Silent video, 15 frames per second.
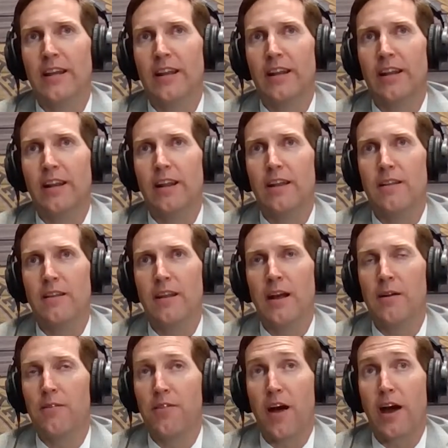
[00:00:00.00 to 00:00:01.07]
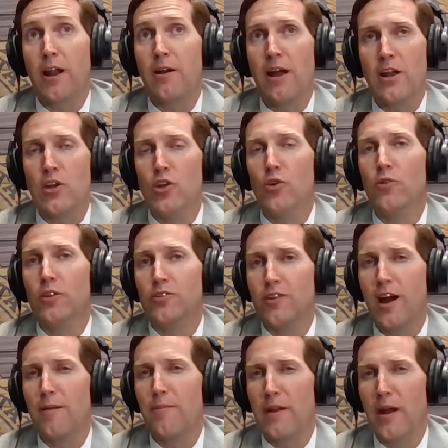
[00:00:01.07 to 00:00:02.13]
And I thought I knew the
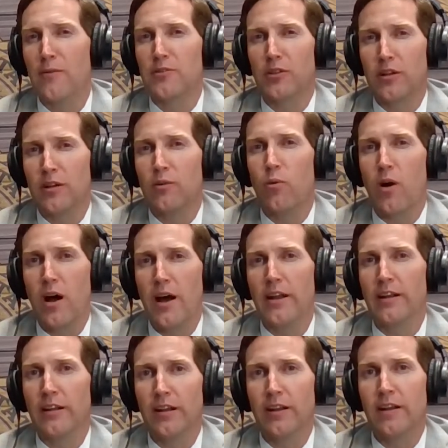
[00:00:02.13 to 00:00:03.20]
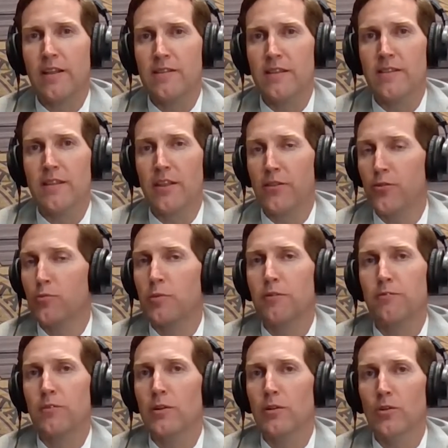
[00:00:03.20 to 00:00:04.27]
job that I was going to want and get. And then they threw
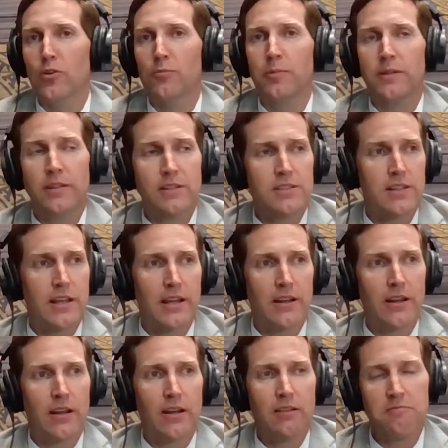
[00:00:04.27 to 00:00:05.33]
me for a loop, and they said,